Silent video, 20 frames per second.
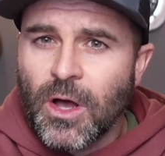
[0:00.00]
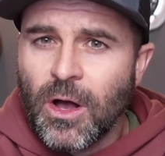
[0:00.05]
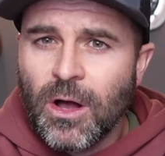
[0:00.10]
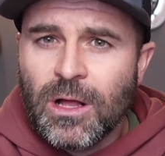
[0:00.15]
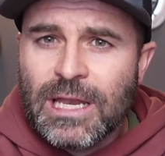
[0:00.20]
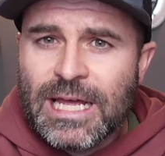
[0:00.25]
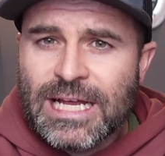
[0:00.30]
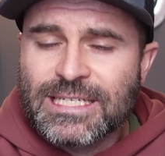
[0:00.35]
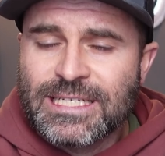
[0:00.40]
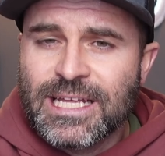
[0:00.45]

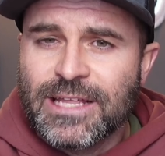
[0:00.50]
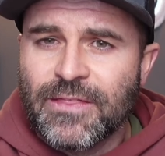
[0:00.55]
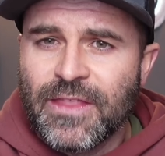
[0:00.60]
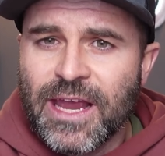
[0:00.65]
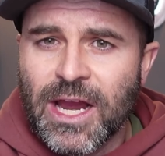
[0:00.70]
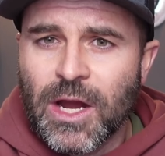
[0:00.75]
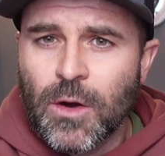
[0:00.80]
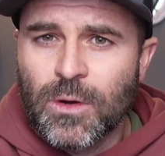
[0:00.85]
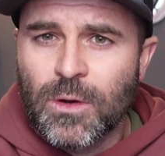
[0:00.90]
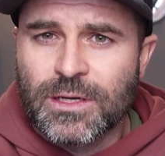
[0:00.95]
all I did
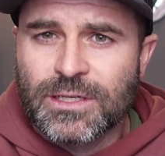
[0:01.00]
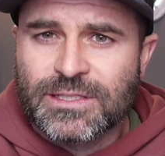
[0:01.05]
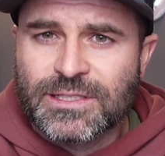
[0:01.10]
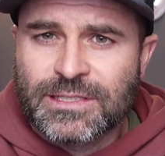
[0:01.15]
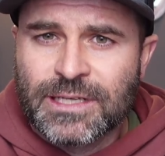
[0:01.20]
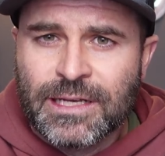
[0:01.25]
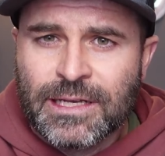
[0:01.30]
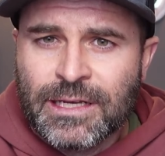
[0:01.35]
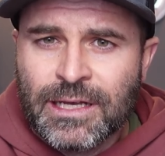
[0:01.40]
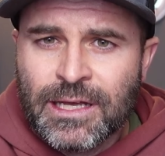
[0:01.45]
there was
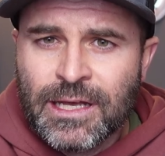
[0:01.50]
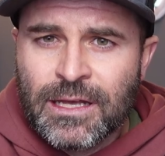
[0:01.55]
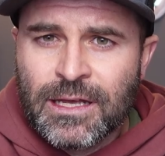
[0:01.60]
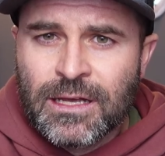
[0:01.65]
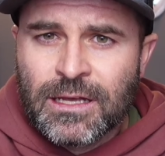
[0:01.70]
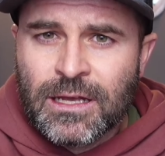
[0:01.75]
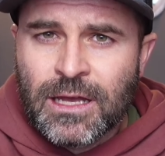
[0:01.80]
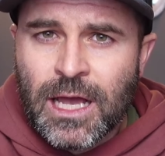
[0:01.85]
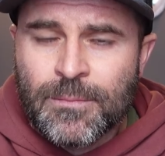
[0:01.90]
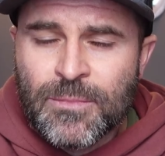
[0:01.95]

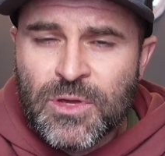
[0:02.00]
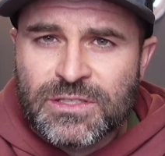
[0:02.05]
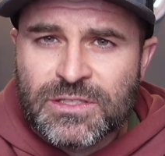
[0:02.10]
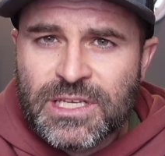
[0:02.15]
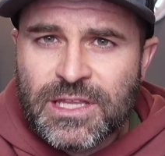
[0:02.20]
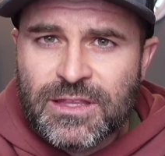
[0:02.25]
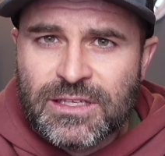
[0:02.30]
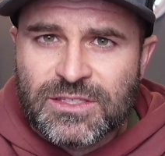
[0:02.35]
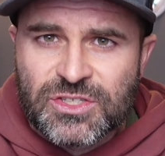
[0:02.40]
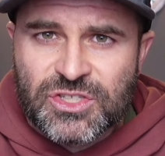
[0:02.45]
I'm
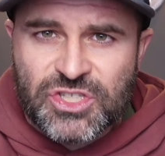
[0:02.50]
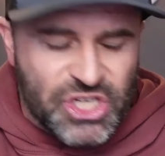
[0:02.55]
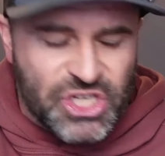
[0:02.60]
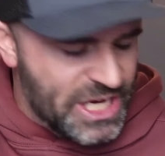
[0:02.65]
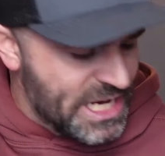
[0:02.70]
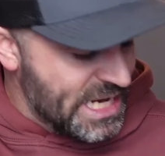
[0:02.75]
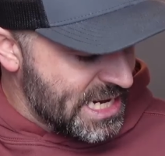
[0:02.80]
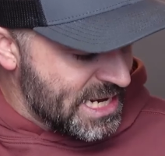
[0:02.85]
using this G,